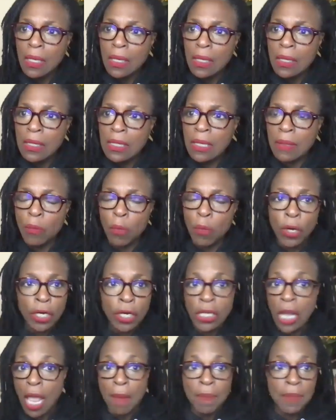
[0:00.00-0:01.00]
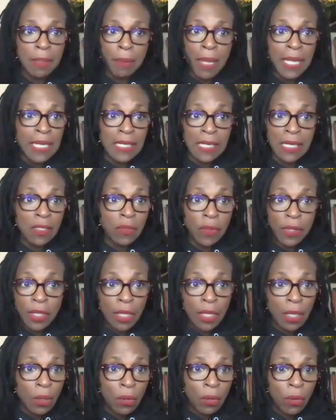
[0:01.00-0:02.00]
to workshop some ideas with
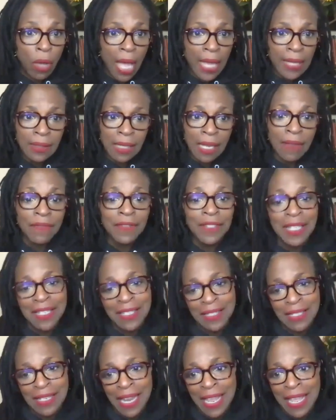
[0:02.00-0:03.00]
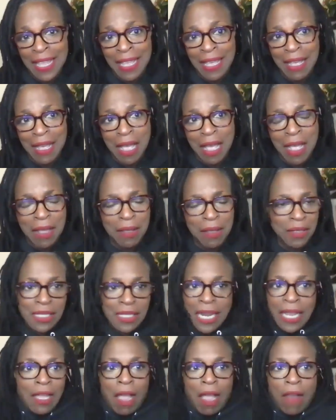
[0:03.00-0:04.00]
you. I'd love to stay
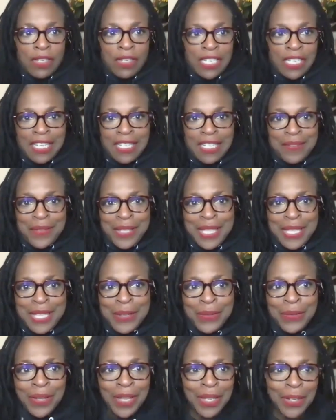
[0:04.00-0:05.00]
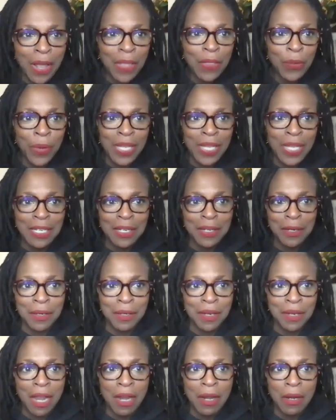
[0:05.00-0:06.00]
in conversation with you in all the ways that
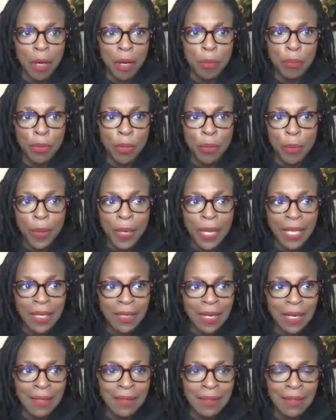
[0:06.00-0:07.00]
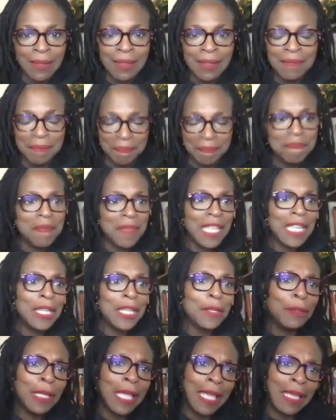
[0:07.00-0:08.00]
are appropriate. And thank
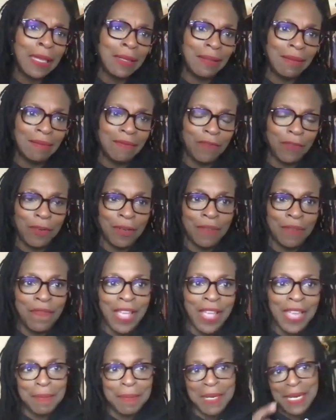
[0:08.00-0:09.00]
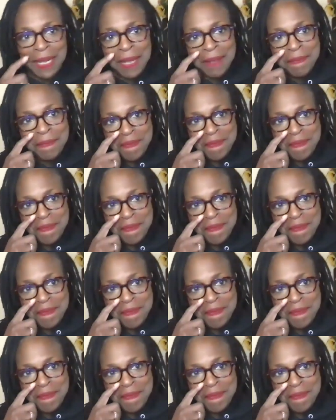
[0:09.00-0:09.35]
you, Lynn, for inviting me to come.